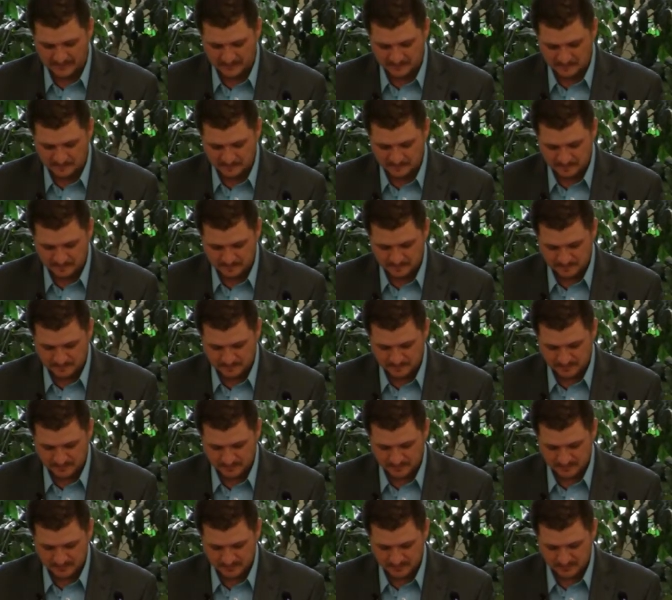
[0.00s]

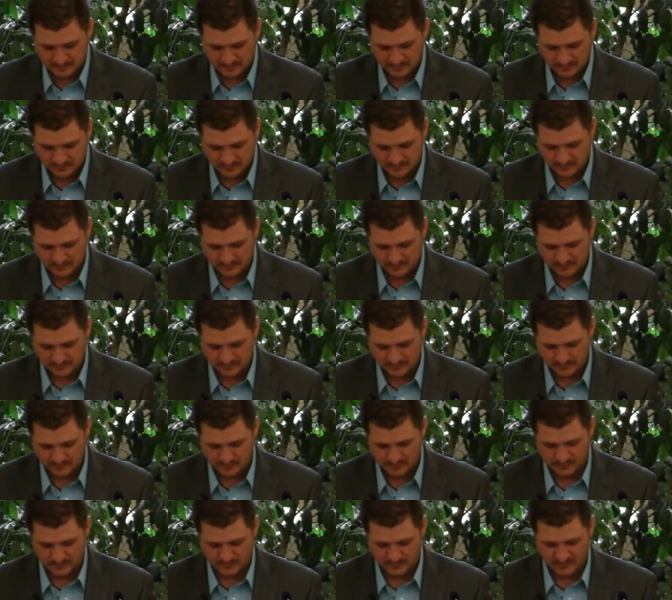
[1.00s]

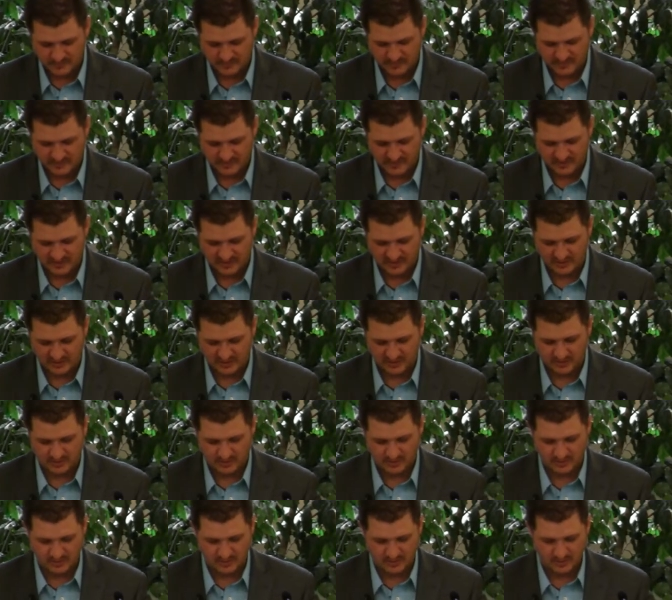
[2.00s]

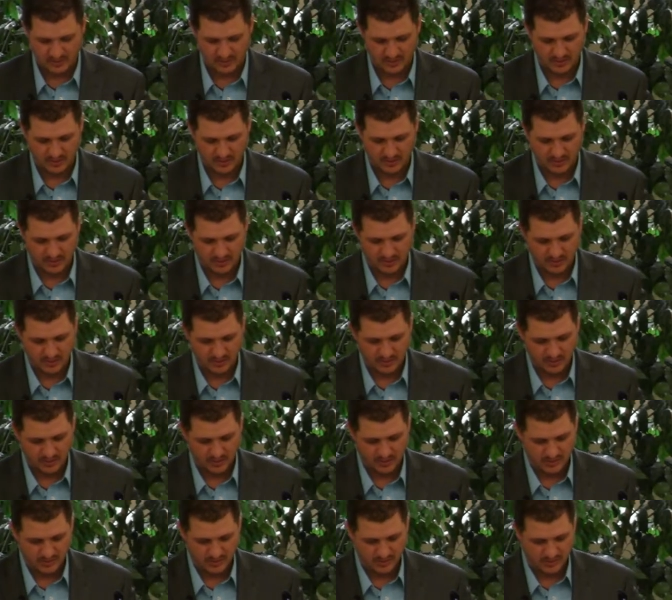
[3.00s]

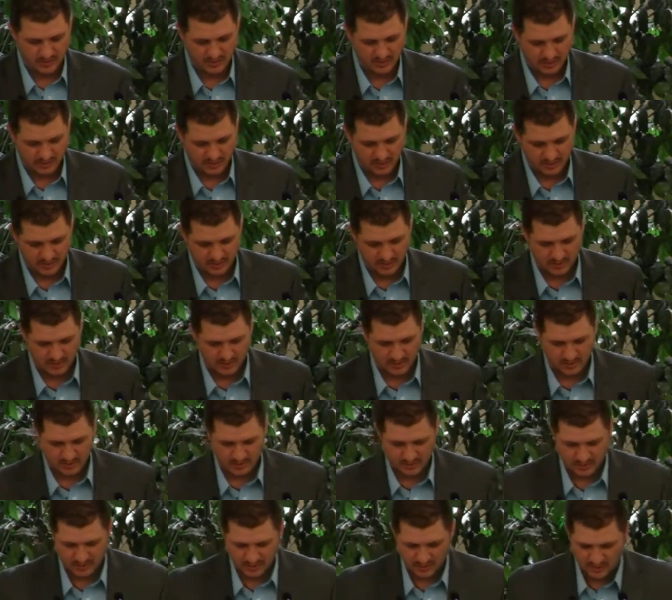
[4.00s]

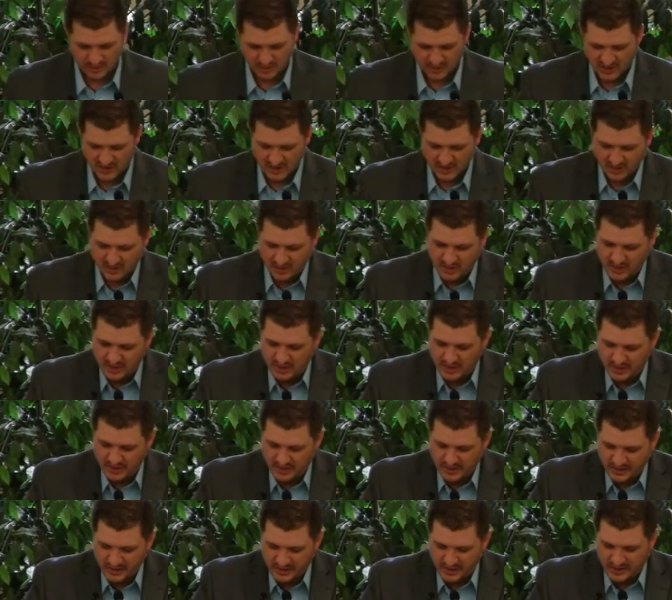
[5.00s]

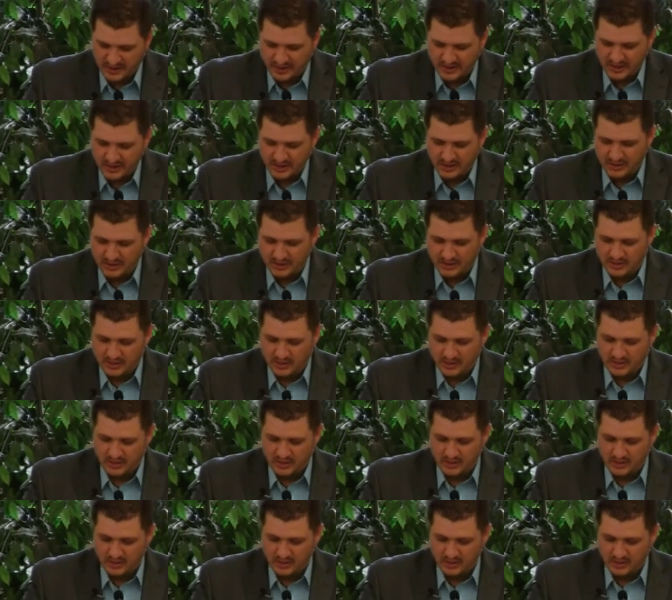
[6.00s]
Nothing is said.